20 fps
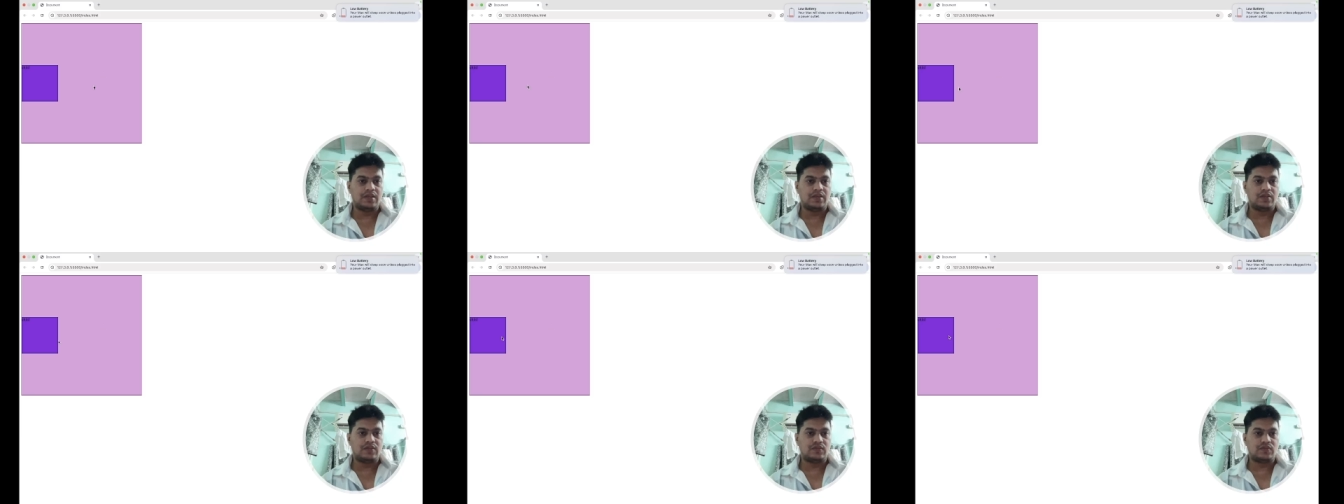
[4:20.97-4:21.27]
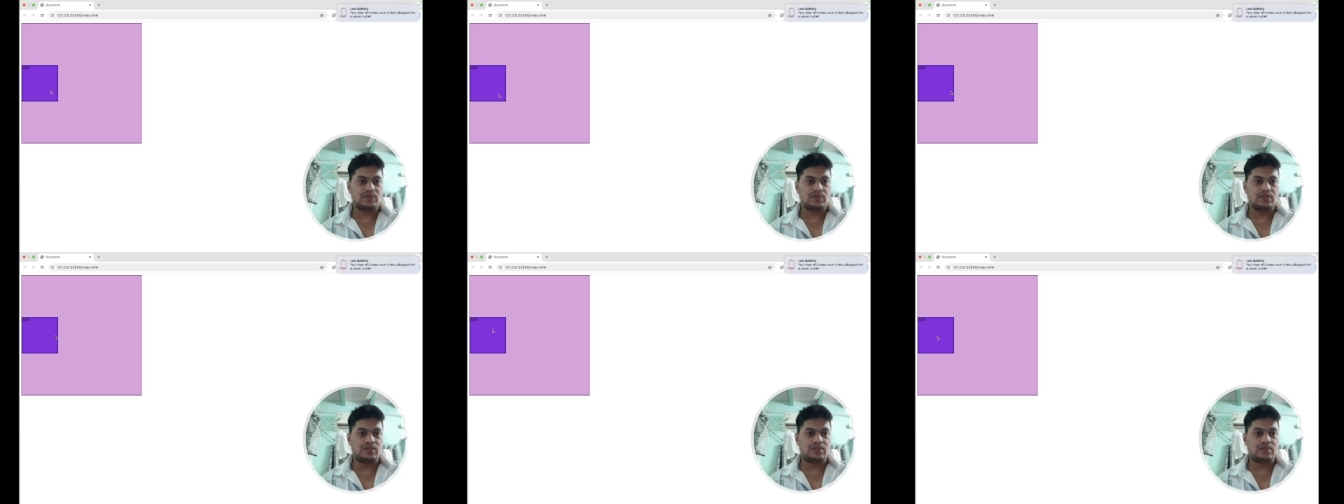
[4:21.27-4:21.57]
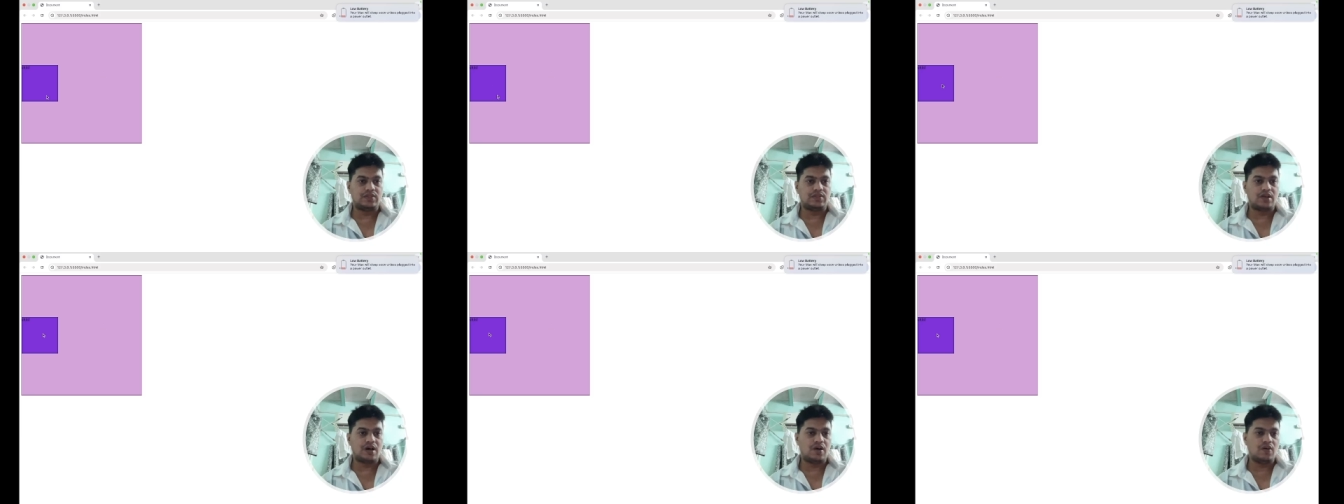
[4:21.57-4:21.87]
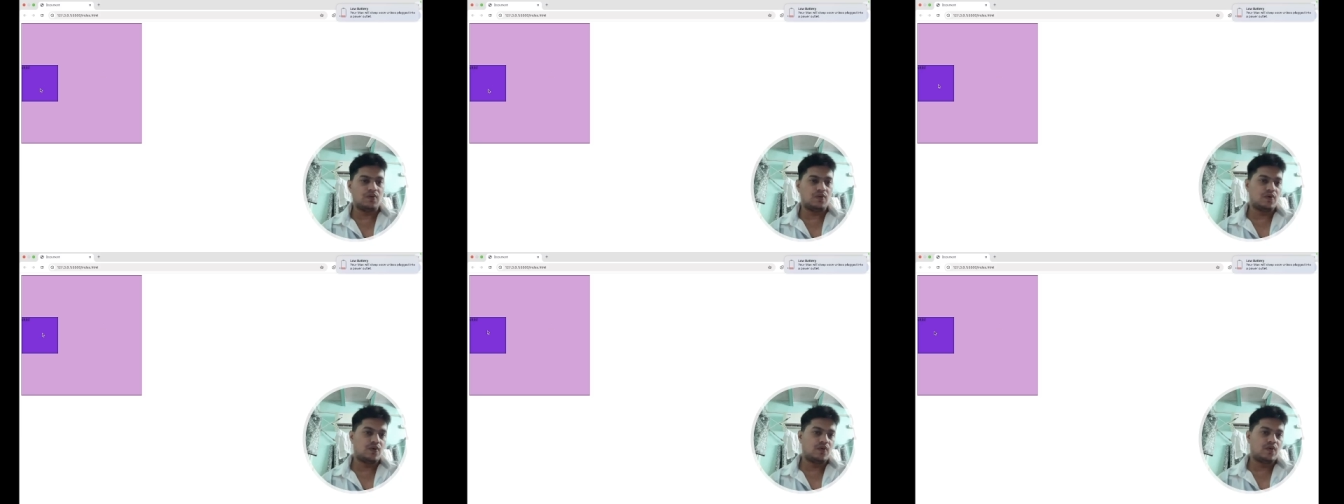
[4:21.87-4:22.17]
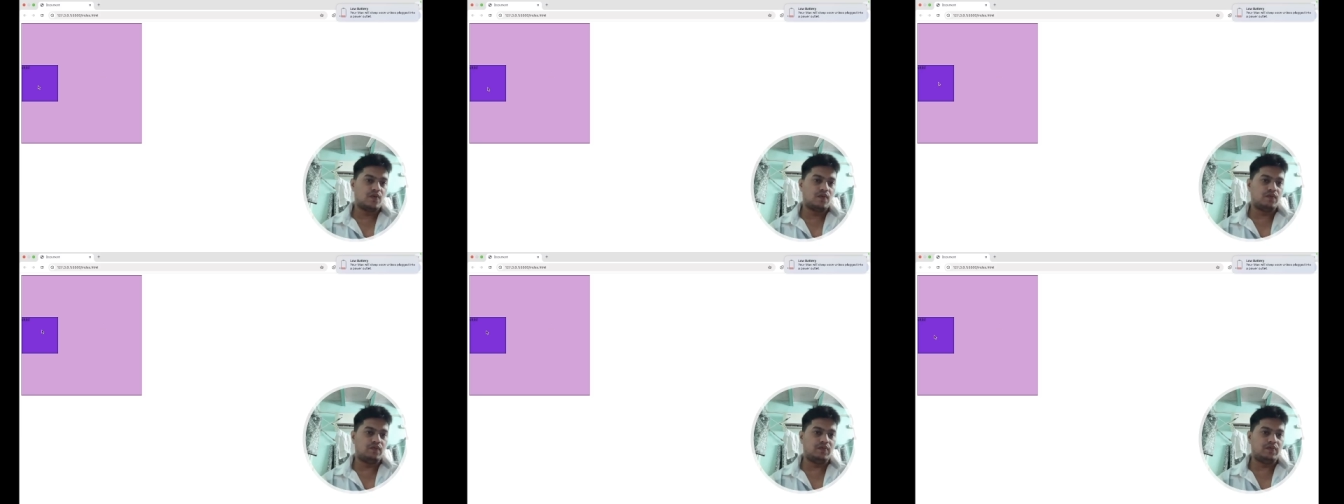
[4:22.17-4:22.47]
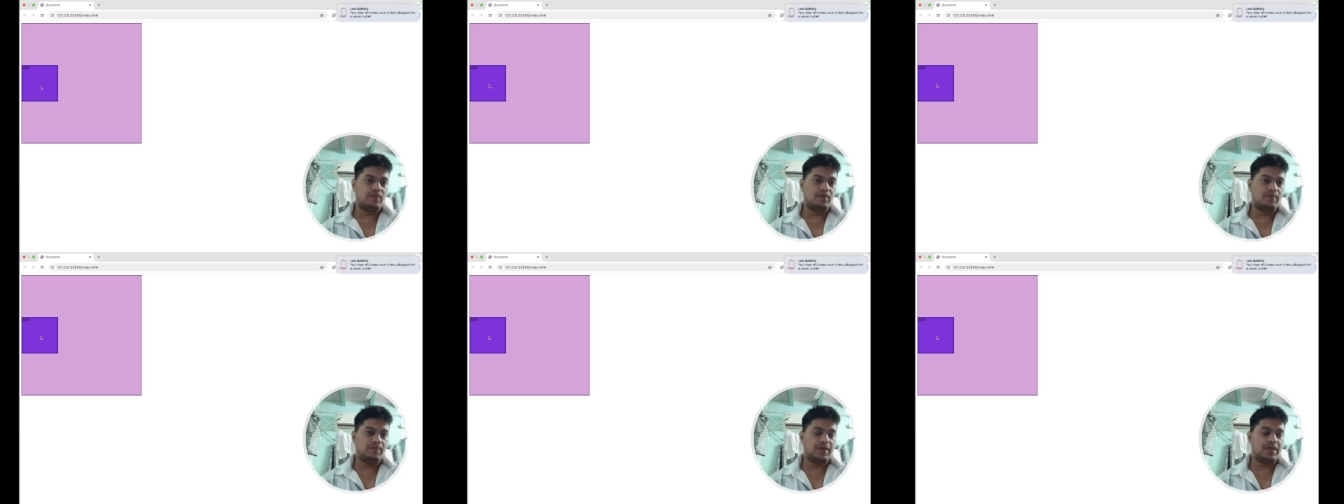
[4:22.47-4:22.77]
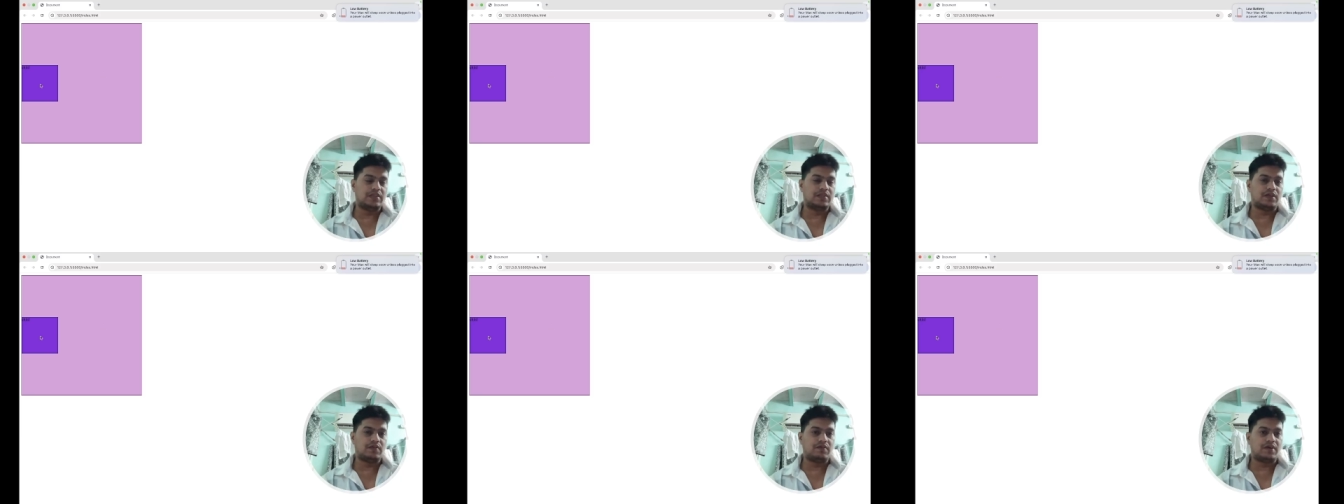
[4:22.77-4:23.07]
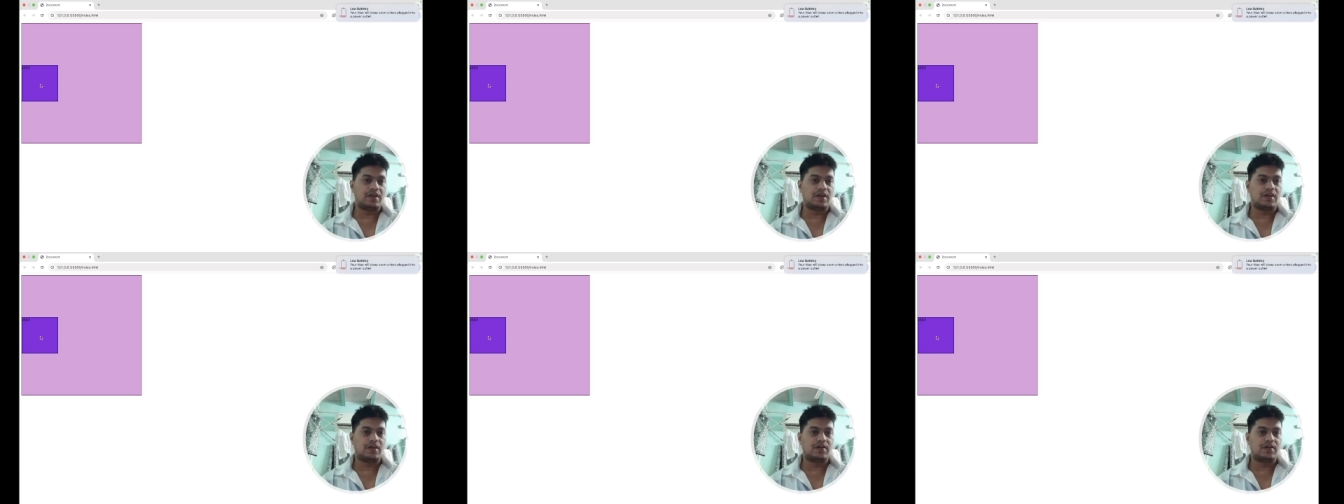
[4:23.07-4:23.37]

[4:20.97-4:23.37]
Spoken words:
So this is how we will place our